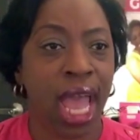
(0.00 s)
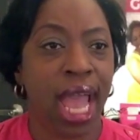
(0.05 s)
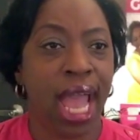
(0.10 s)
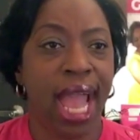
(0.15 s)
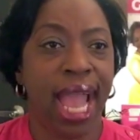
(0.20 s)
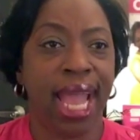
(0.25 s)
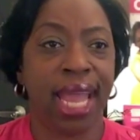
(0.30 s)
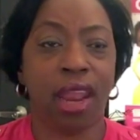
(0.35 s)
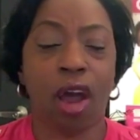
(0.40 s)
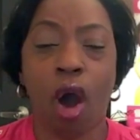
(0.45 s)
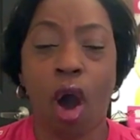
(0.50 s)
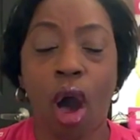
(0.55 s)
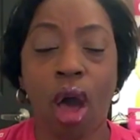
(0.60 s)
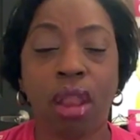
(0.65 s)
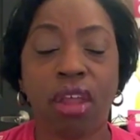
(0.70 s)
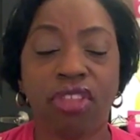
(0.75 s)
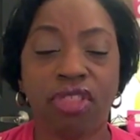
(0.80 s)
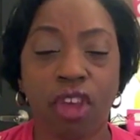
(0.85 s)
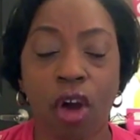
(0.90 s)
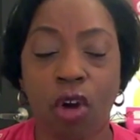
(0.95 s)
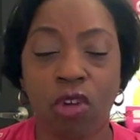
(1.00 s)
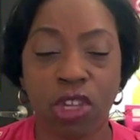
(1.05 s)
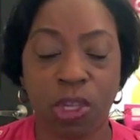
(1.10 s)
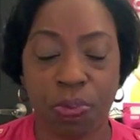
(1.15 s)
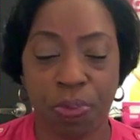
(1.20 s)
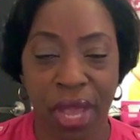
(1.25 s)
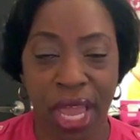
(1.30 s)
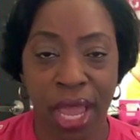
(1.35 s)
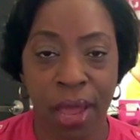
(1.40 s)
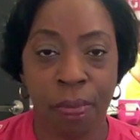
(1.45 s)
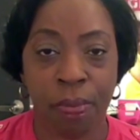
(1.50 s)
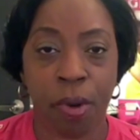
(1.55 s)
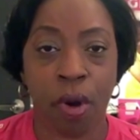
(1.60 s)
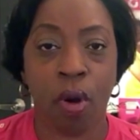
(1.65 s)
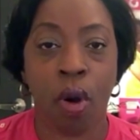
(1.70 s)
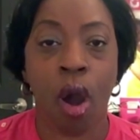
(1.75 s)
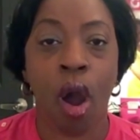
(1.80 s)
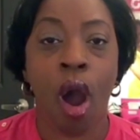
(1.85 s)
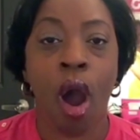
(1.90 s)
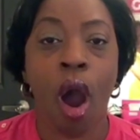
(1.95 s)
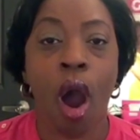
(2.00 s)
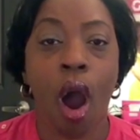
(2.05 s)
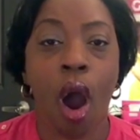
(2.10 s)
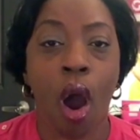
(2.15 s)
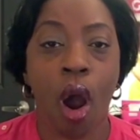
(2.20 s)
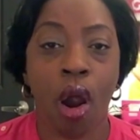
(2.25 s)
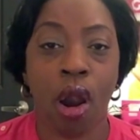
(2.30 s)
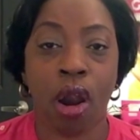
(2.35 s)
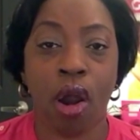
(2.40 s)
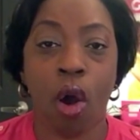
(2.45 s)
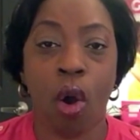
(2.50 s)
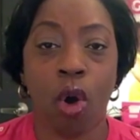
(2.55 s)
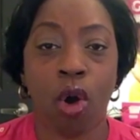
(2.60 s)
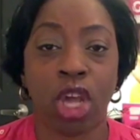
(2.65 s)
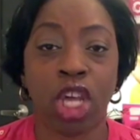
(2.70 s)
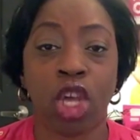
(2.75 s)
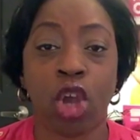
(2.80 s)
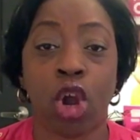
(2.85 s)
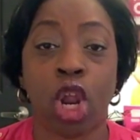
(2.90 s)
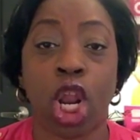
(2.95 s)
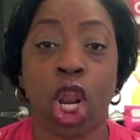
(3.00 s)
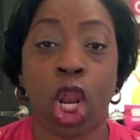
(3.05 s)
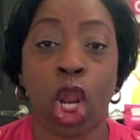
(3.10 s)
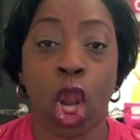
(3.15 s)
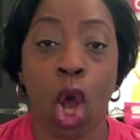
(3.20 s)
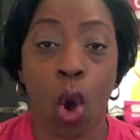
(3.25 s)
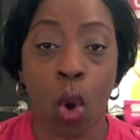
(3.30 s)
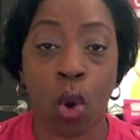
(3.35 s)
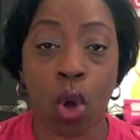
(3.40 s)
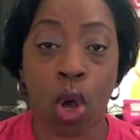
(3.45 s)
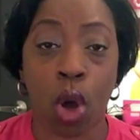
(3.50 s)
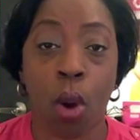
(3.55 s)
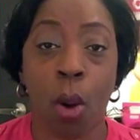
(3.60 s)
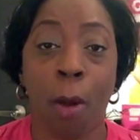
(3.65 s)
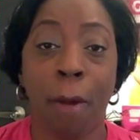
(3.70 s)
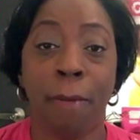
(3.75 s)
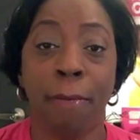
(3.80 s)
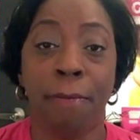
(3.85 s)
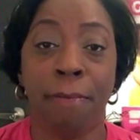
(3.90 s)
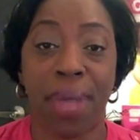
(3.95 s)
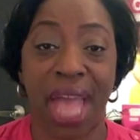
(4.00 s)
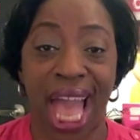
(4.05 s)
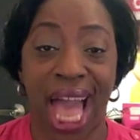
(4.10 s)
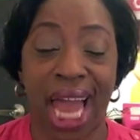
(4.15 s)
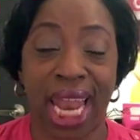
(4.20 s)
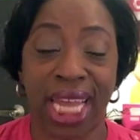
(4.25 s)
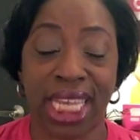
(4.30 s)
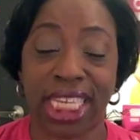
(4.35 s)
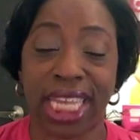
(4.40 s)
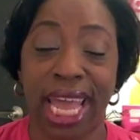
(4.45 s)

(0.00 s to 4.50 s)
and all of those people are on your local ballots.